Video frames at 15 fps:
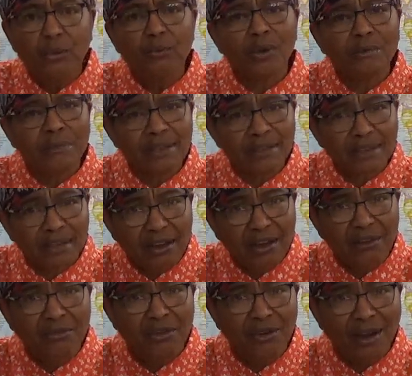We must
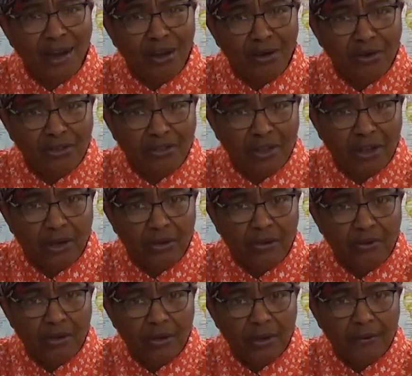cover
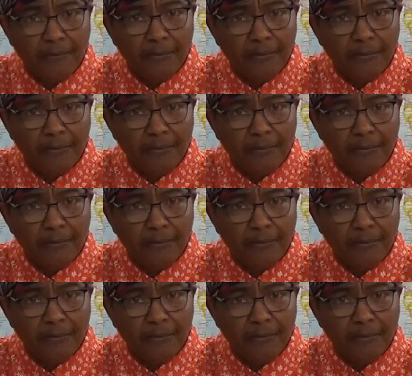ourselves.